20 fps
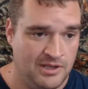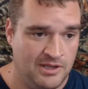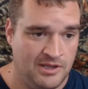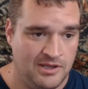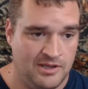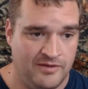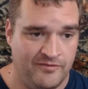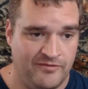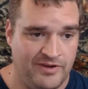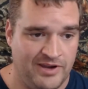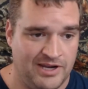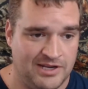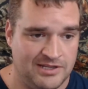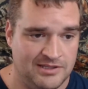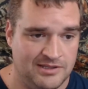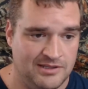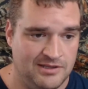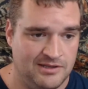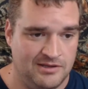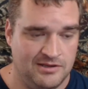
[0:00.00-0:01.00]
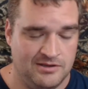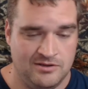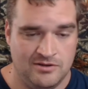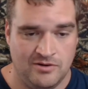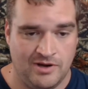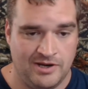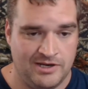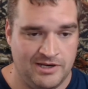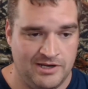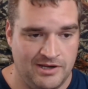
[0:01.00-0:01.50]
In fact, you know, I
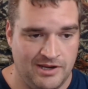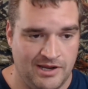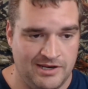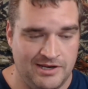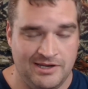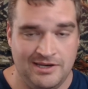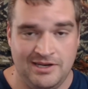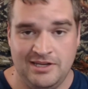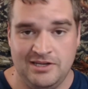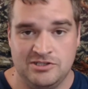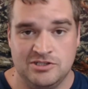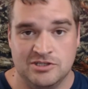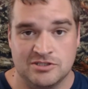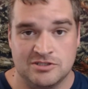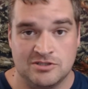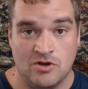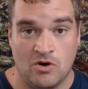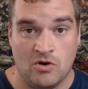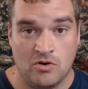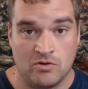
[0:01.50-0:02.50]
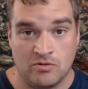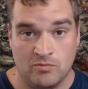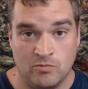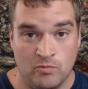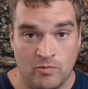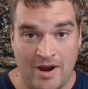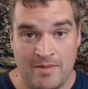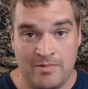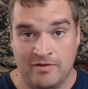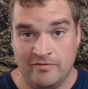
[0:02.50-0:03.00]
didn't eat just all
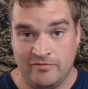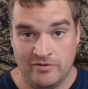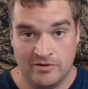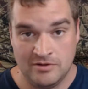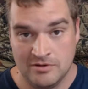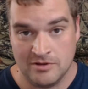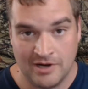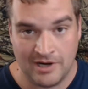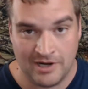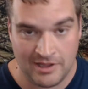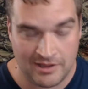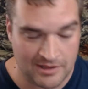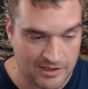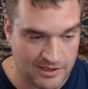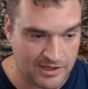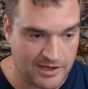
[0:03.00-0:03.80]
rabbit food or anything.